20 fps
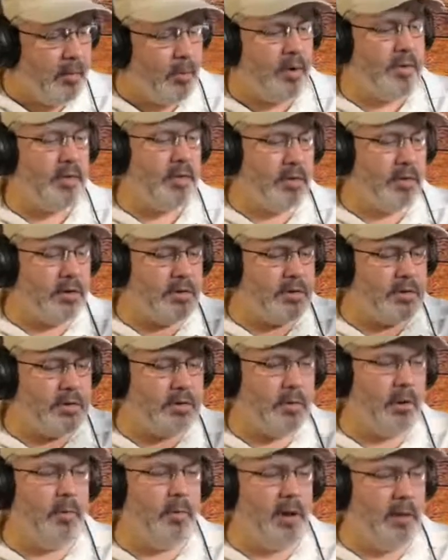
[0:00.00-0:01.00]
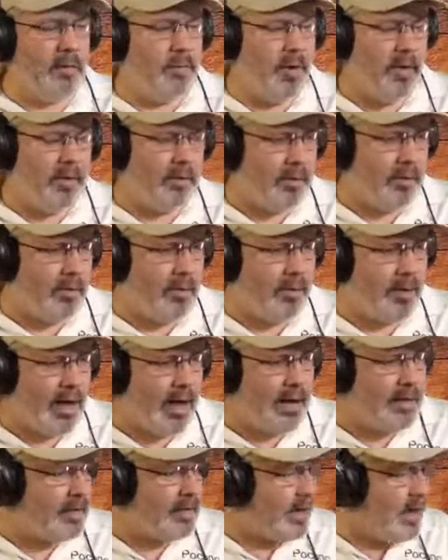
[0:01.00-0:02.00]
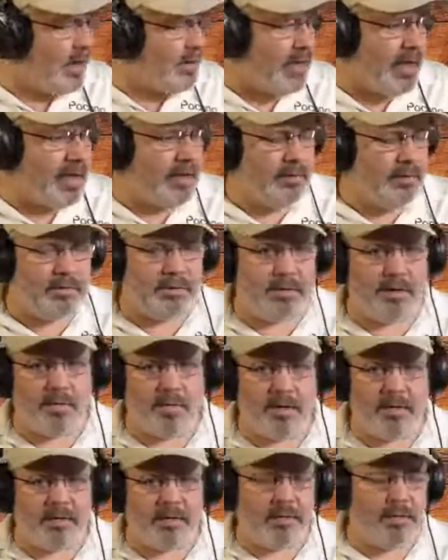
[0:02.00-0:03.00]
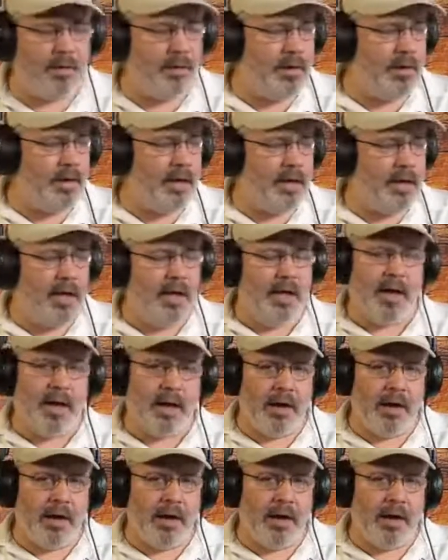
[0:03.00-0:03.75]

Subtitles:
Boy, there are so many people online today. Thank you so much for tuning in.